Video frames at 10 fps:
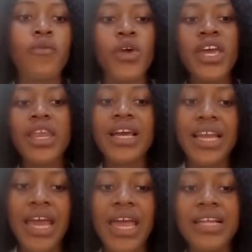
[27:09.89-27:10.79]
for any
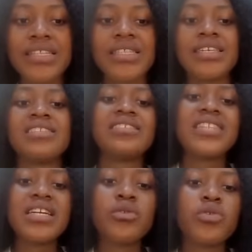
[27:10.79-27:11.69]
clients,
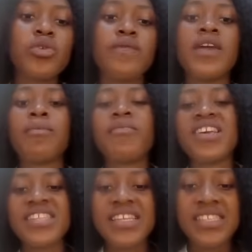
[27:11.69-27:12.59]
take note of their
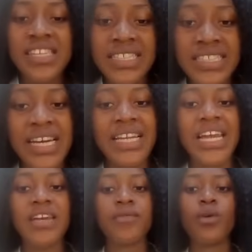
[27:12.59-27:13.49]
present data
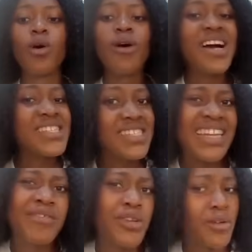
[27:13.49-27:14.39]
like followers,
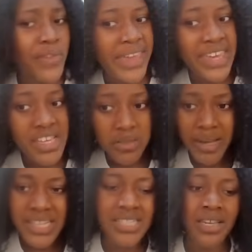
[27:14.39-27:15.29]
level of
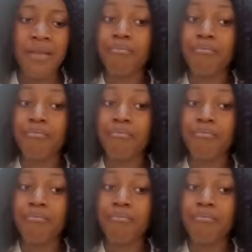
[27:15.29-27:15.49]
engagement,